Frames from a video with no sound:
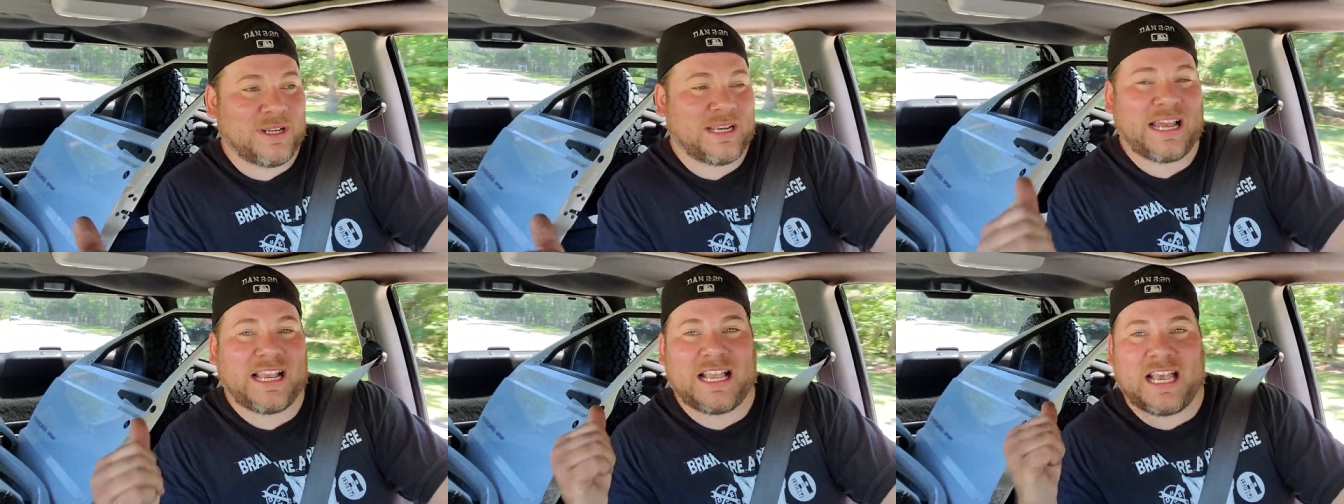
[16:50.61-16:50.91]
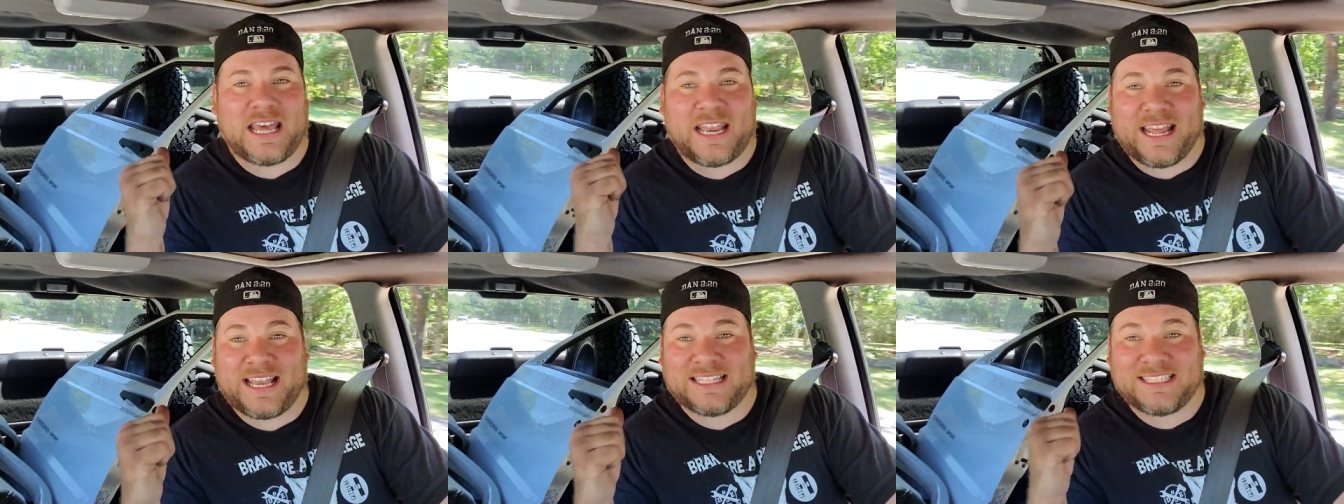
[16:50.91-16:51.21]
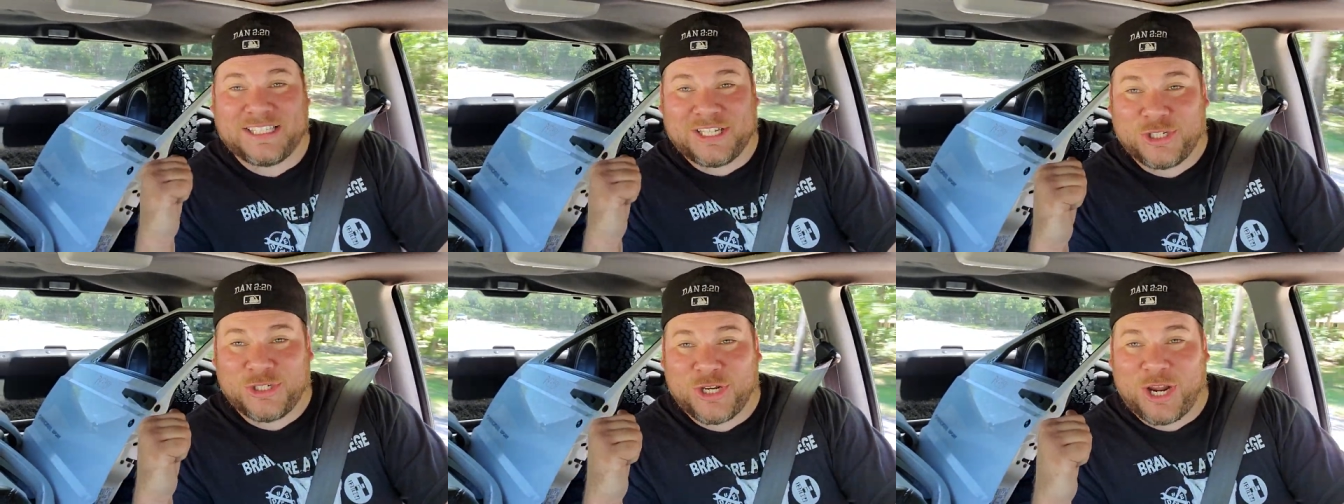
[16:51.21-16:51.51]
I got a
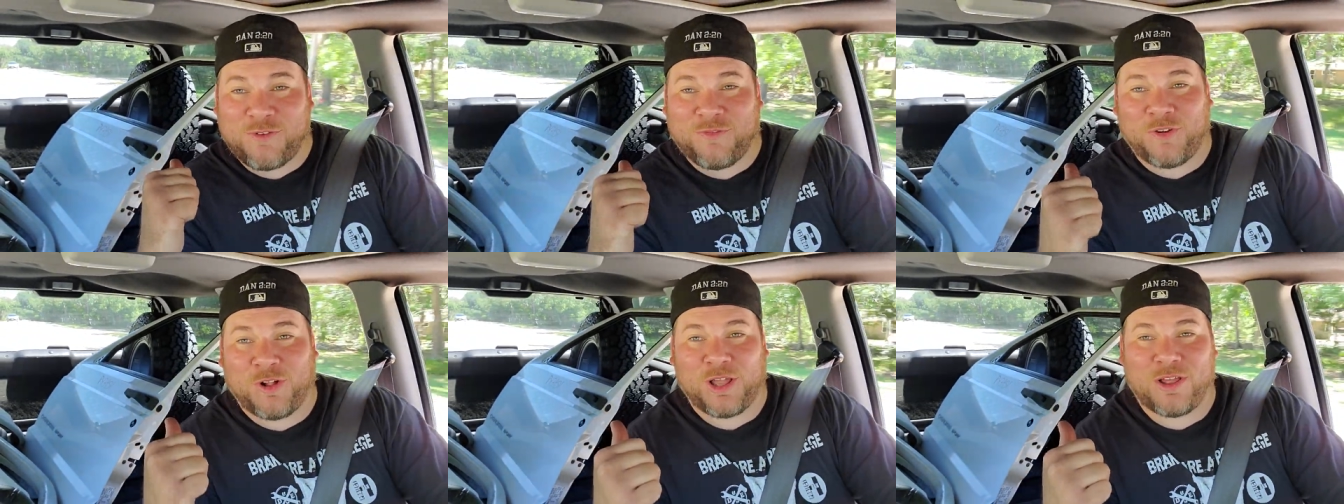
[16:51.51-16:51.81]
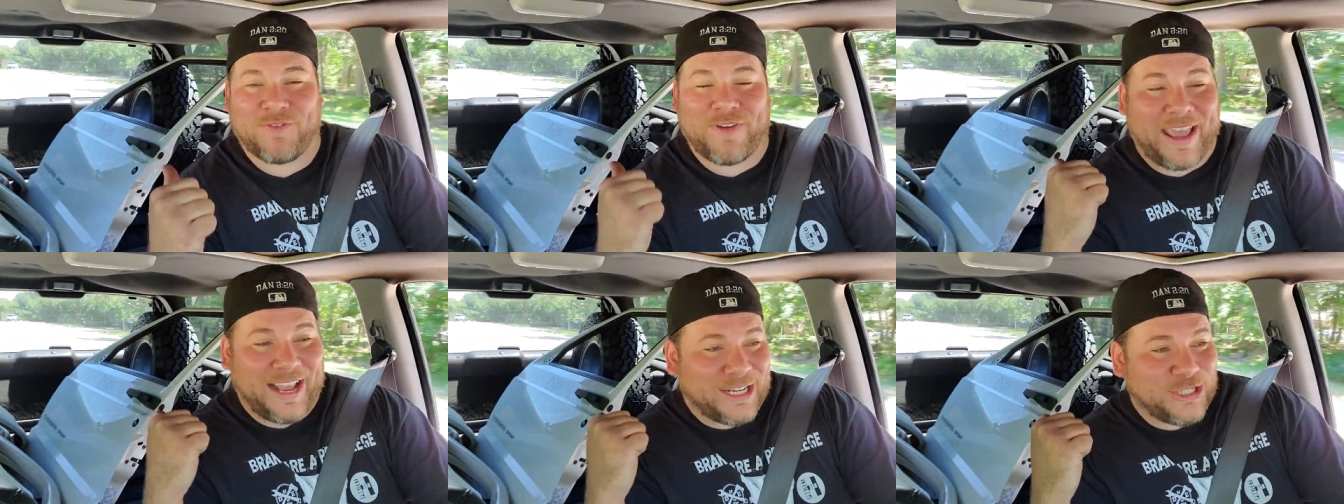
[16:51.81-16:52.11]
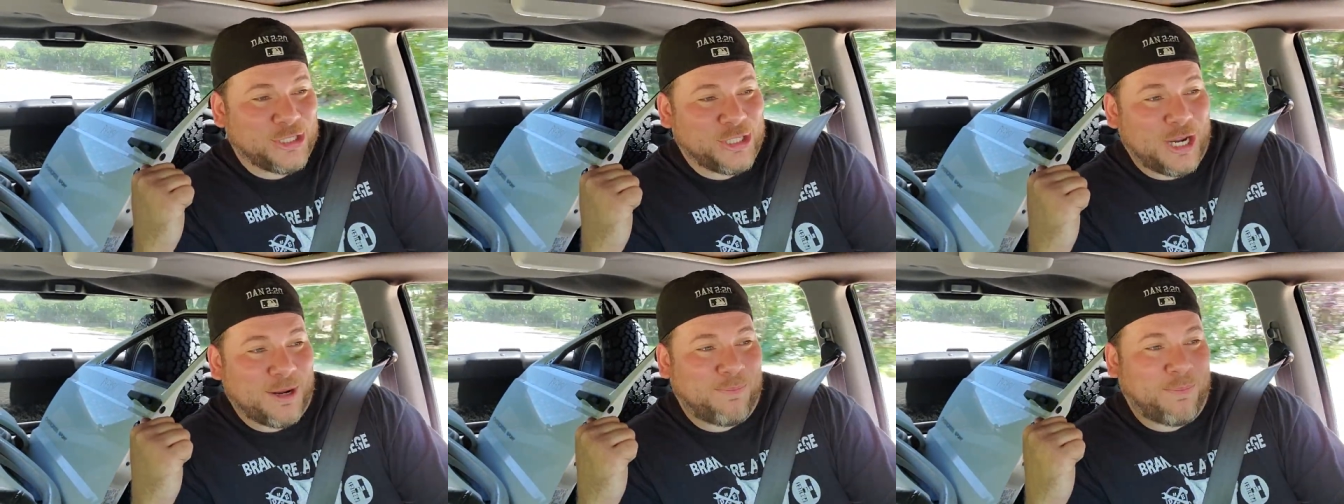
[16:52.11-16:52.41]
ZJ full of
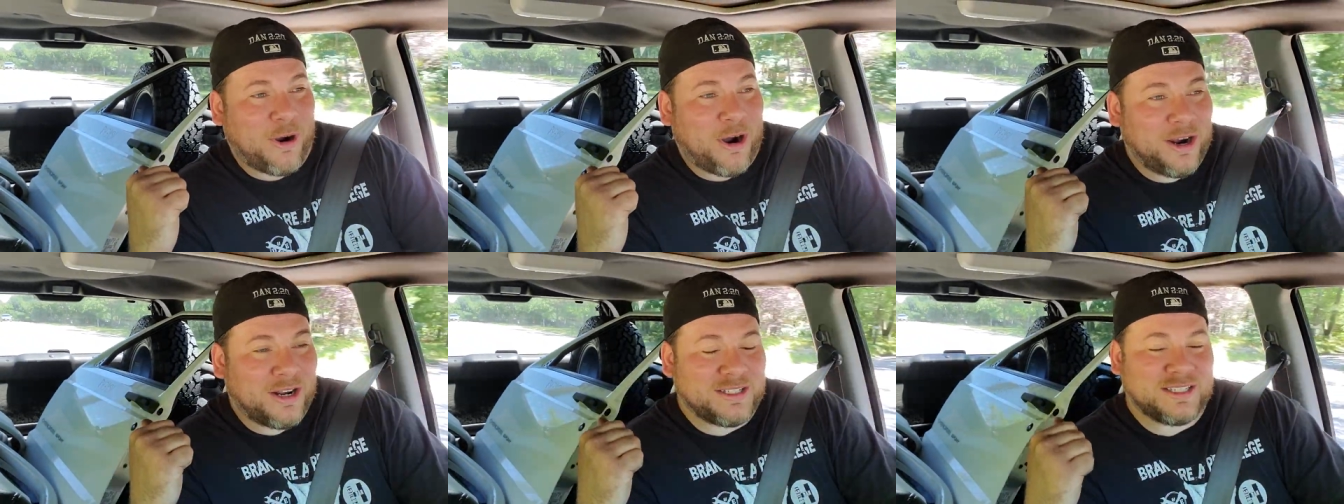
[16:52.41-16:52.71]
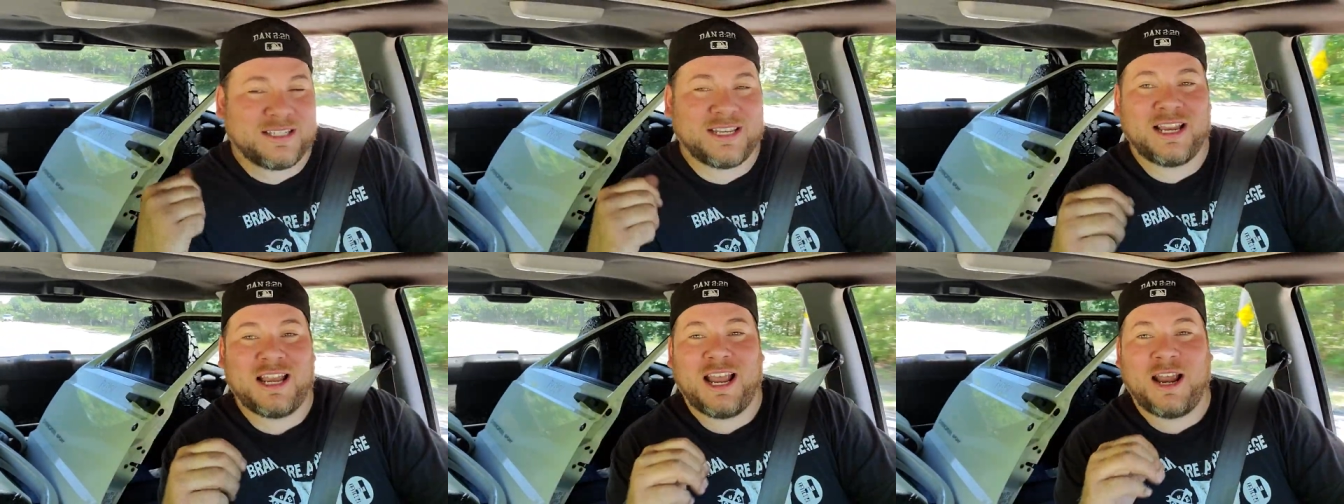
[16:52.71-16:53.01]
XJ parts.